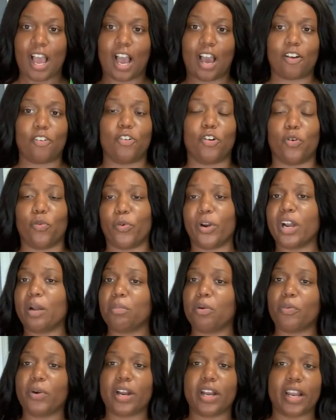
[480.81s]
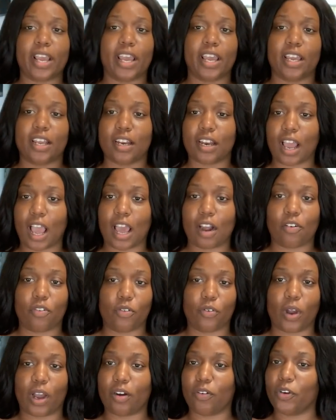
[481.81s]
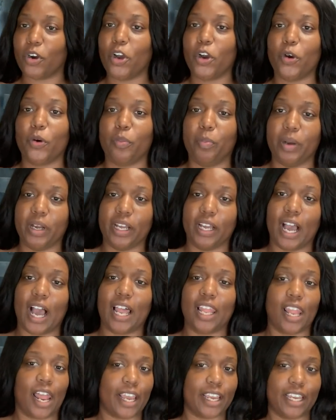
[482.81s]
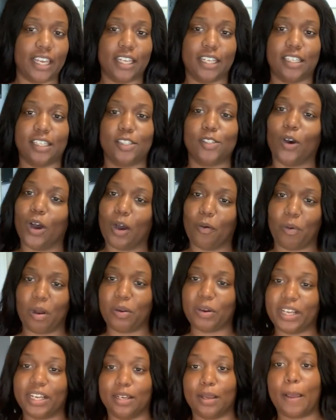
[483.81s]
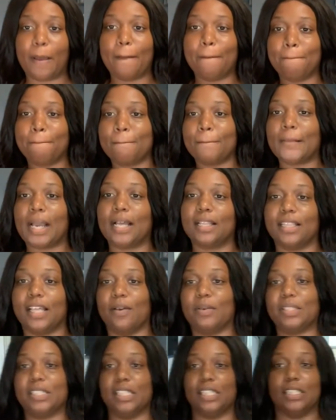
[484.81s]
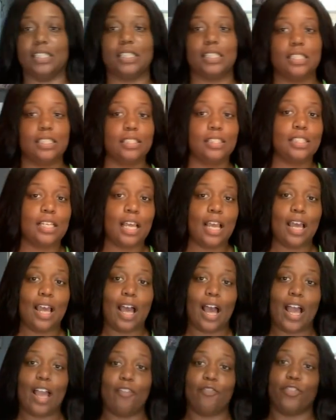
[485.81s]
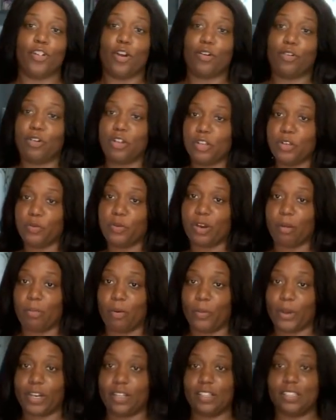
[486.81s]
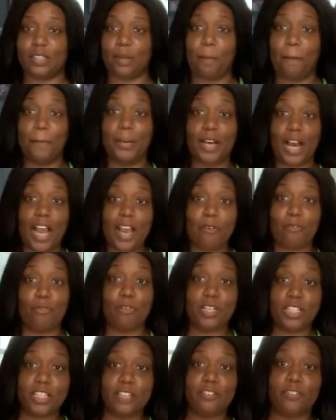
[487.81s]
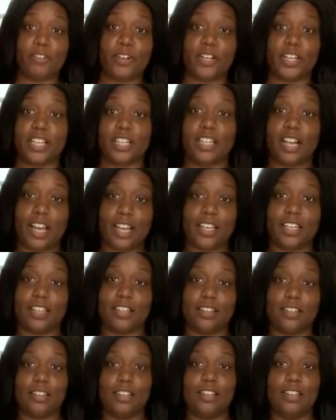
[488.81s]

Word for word: I don't know where I'm gonna wear that. I don't know, but I like it, so I want it. That was this. I have no clue where I'm gonna wear this, but I really freaking like it.